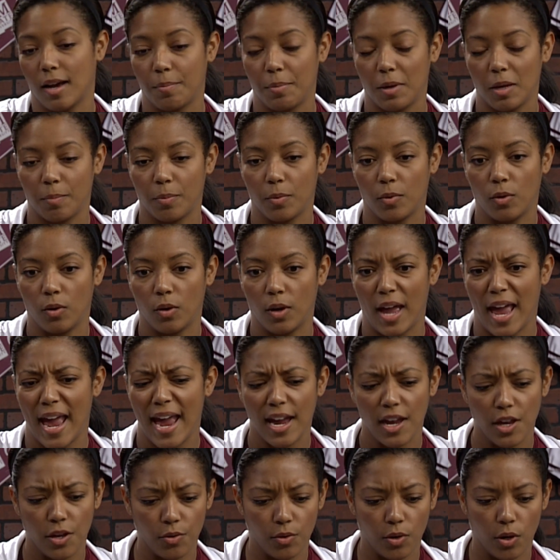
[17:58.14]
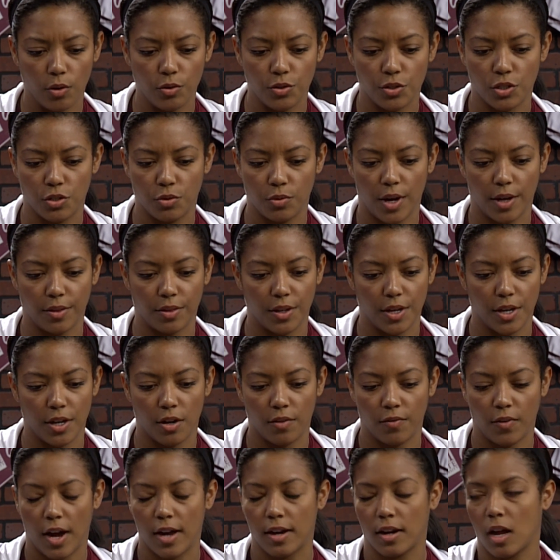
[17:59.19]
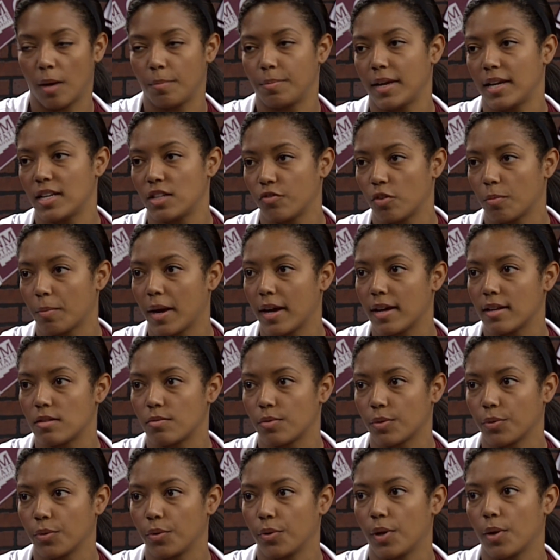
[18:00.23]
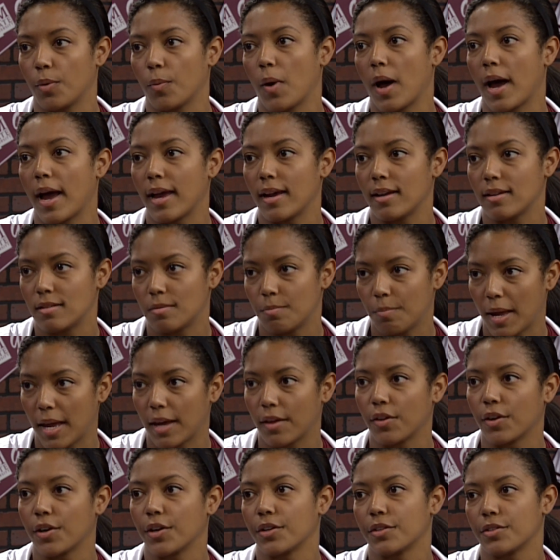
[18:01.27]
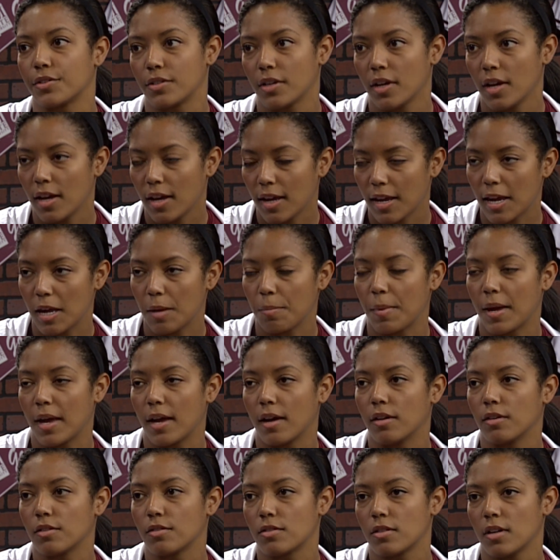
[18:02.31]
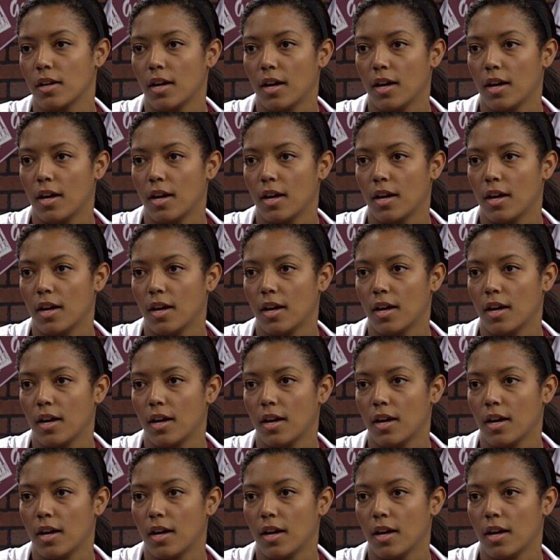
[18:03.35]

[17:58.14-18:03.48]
People, AAU coaches throughout the year have gotten updates from us recruiting-wise, mailers, emails,